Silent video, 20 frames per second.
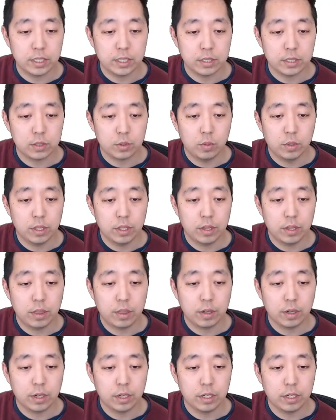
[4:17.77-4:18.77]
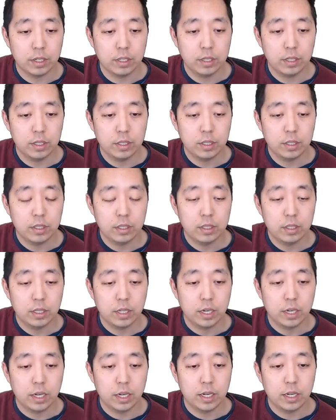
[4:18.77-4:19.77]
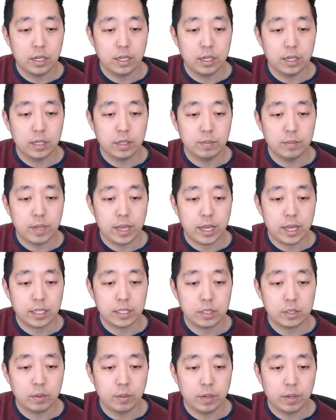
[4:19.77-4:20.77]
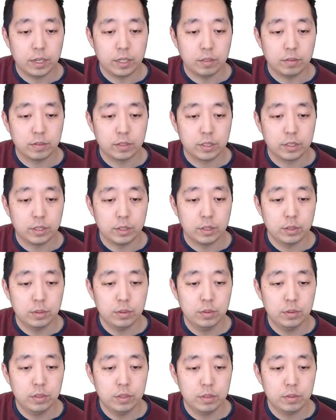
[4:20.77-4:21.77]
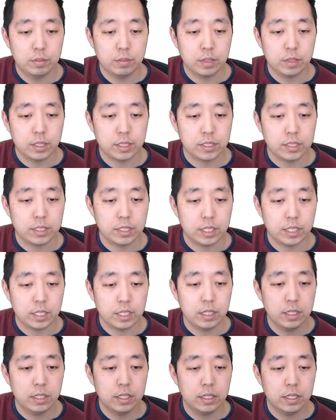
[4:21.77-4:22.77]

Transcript: It's 1 third um, x squared over 2 plus c